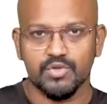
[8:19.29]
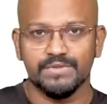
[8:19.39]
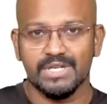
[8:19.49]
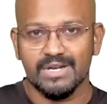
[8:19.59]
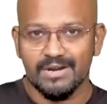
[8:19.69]
of
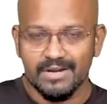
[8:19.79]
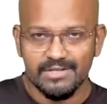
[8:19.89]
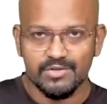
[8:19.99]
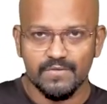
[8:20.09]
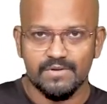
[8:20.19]
the
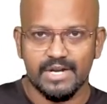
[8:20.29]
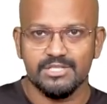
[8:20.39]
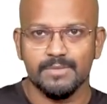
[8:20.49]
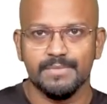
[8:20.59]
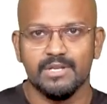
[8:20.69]
contents of
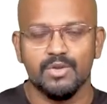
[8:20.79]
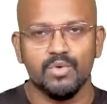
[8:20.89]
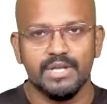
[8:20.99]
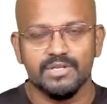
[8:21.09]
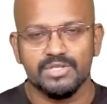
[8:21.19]
trigeminal
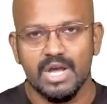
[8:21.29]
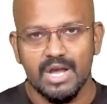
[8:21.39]
nucleus.